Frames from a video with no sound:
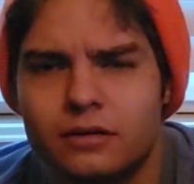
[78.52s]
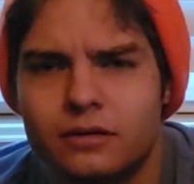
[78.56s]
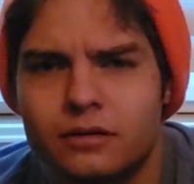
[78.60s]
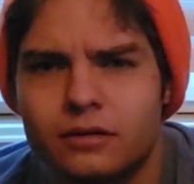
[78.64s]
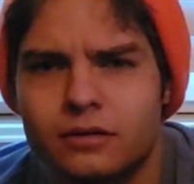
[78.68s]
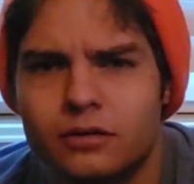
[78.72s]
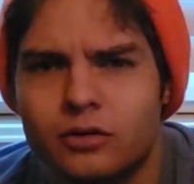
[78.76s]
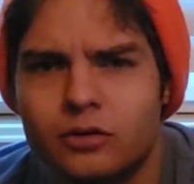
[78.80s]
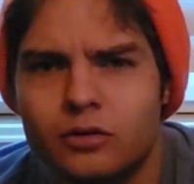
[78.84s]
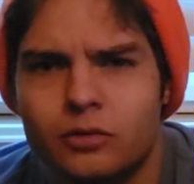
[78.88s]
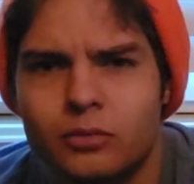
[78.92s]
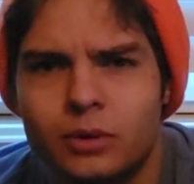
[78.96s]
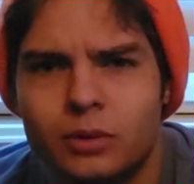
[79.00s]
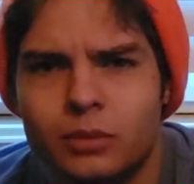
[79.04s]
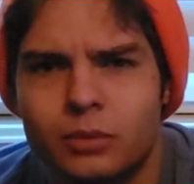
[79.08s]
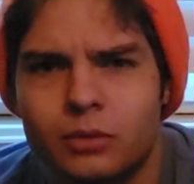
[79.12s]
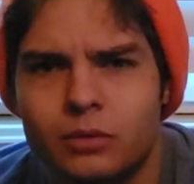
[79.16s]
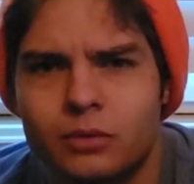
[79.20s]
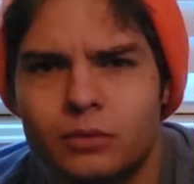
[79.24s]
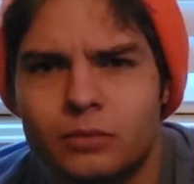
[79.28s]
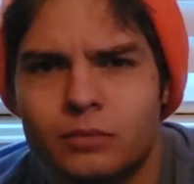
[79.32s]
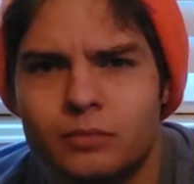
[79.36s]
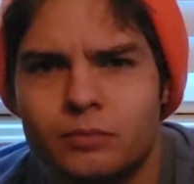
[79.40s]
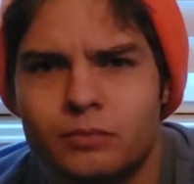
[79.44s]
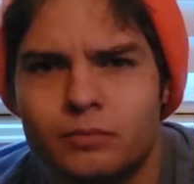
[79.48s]
I don't
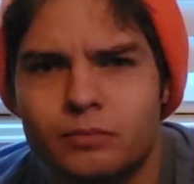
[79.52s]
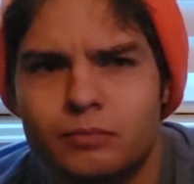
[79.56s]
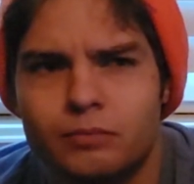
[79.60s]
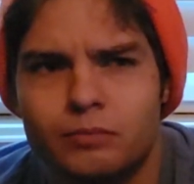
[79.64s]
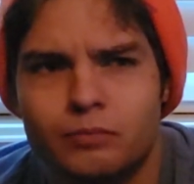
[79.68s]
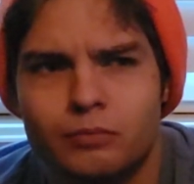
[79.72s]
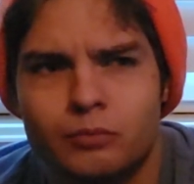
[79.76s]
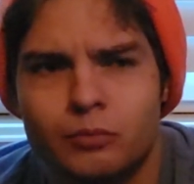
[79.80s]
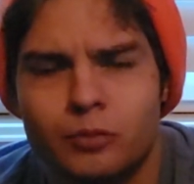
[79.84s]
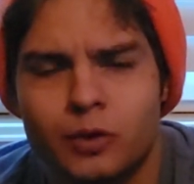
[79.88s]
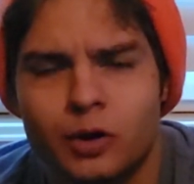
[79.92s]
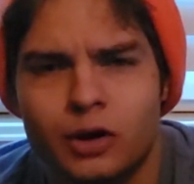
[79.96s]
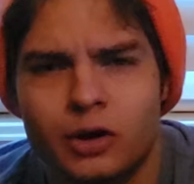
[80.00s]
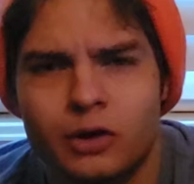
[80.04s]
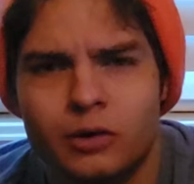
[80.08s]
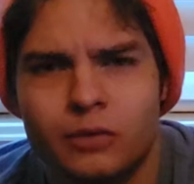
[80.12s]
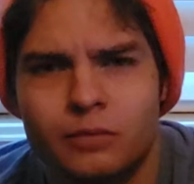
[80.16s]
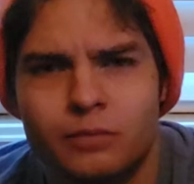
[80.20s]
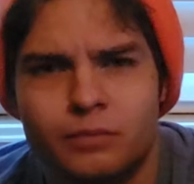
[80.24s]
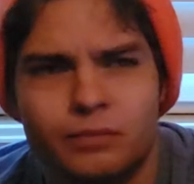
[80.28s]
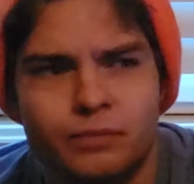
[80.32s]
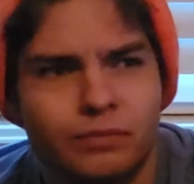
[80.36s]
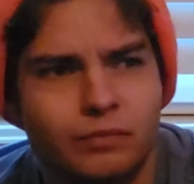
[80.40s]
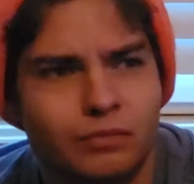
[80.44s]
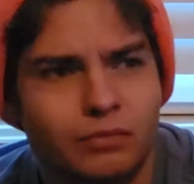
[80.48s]
remember where
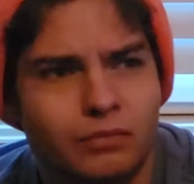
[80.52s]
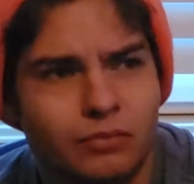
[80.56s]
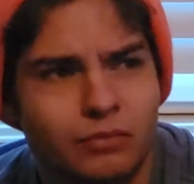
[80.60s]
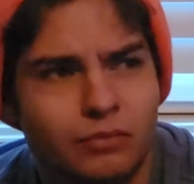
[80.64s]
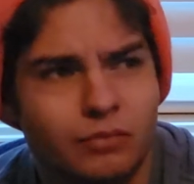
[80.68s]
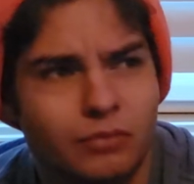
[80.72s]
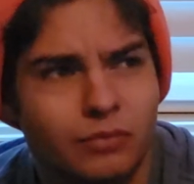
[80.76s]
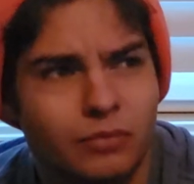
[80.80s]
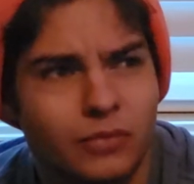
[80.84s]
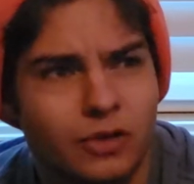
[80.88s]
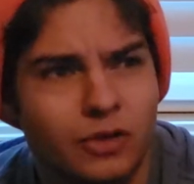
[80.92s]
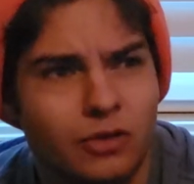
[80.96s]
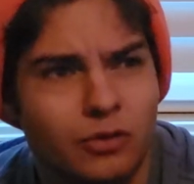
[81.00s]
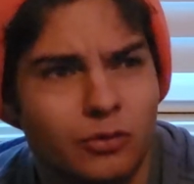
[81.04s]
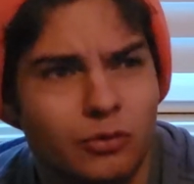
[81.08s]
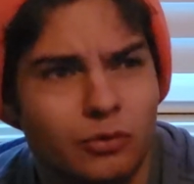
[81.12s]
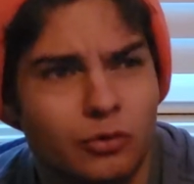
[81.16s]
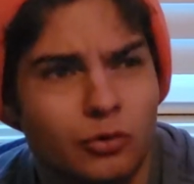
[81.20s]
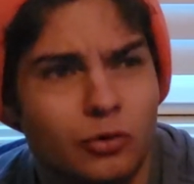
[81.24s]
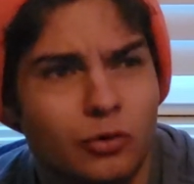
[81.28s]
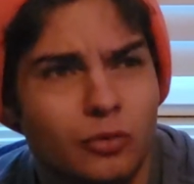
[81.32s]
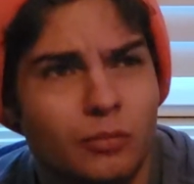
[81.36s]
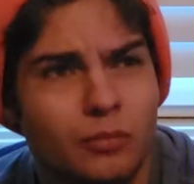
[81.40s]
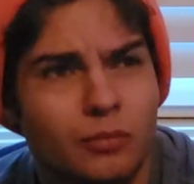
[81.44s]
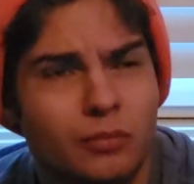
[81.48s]
this
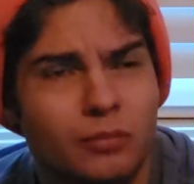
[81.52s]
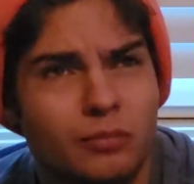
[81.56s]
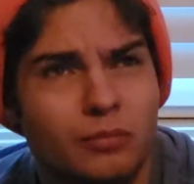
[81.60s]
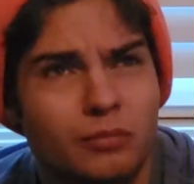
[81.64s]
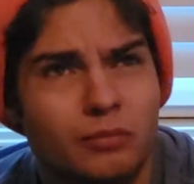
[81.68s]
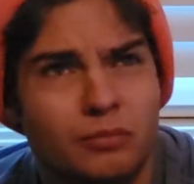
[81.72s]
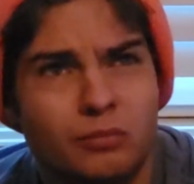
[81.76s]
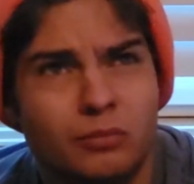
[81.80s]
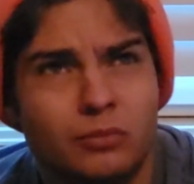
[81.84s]
room,